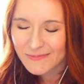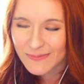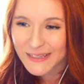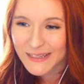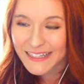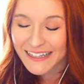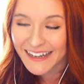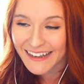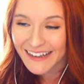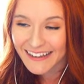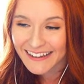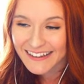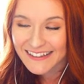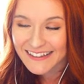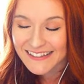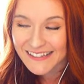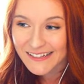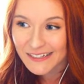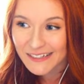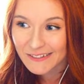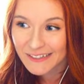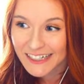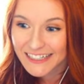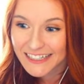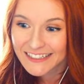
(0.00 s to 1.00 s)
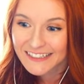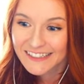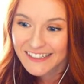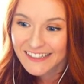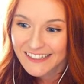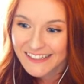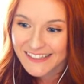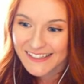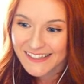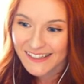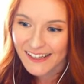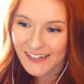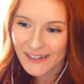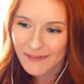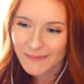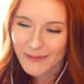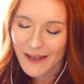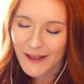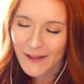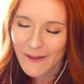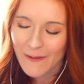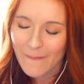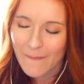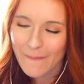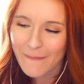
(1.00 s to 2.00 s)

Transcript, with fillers: because, you know what I just thought about?